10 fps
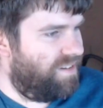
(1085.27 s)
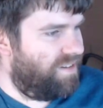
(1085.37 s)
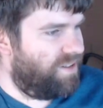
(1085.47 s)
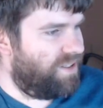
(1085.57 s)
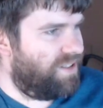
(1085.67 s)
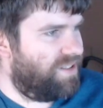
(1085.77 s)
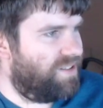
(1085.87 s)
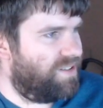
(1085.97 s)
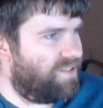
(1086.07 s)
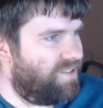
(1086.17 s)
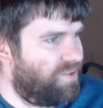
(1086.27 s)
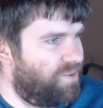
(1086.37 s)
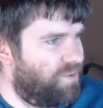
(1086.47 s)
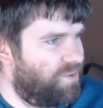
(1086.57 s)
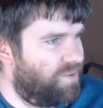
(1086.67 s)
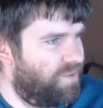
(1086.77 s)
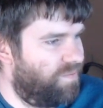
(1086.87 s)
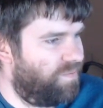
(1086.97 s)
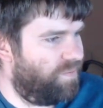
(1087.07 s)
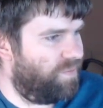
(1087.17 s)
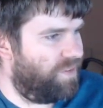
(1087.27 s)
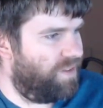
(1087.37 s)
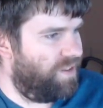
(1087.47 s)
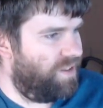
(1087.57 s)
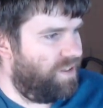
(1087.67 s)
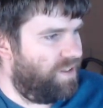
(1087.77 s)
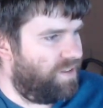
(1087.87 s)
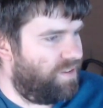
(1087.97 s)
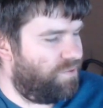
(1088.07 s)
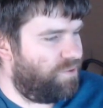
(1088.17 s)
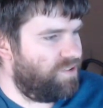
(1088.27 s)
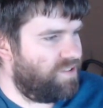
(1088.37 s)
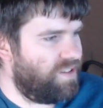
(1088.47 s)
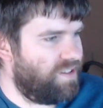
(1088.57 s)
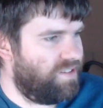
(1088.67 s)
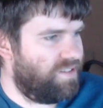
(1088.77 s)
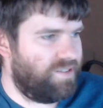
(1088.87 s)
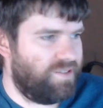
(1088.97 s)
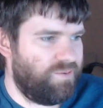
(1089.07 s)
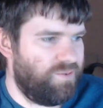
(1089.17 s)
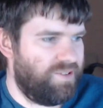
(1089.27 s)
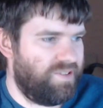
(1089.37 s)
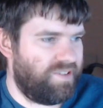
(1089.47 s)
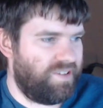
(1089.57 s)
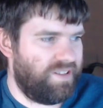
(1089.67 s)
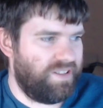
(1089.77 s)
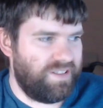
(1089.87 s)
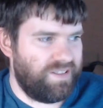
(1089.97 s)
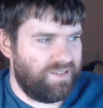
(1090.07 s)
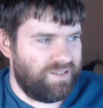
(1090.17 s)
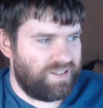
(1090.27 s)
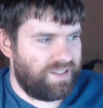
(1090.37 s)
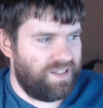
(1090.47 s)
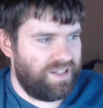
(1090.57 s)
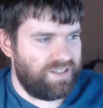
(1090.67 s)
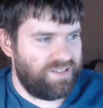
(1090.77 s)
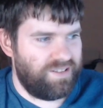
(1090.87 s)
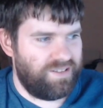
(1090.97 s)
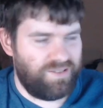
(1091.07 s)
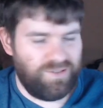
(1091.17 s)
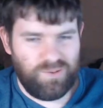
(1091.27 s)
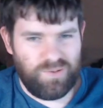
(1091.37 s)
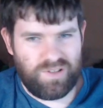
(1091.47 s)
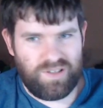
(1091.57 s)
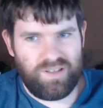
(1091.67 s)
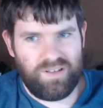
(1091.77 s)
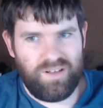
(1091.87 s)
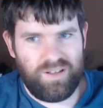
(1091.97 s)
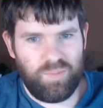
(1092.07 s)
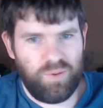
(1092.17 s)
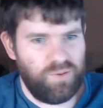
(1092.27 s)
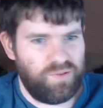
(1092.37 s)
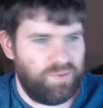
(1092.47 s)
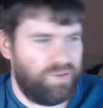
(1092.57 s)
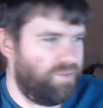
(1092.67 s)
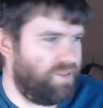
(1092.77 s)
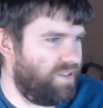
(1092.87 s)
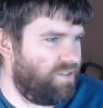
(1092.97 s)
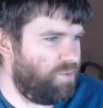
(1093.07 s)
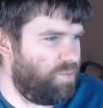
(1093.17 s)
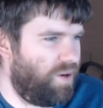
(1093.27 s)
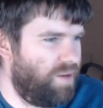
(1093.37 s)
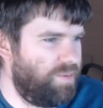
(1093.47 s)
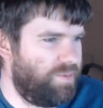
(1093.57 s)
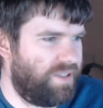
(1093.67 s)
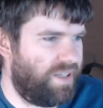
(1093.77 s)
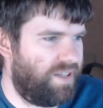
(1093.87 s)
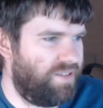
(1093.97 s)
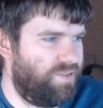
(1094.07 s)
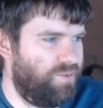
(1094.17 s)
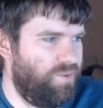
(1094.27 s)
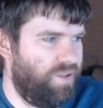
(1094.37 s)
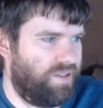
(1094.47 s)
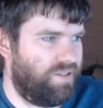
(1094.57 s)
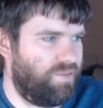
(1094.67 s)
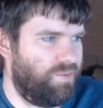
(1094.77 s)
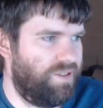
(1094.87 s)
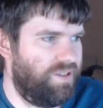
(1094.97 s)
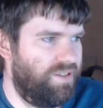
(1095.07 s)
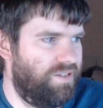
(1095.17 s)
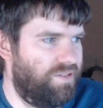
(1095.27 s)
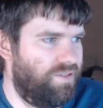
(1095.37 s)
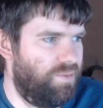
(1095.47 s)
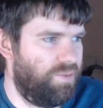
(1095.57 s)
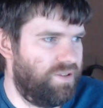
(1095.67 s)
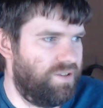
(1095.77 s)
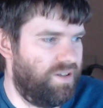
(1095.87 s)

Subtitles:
Okay, so the first thing I did was I connected using like Postman, but I guess we probably can't do that because we need to be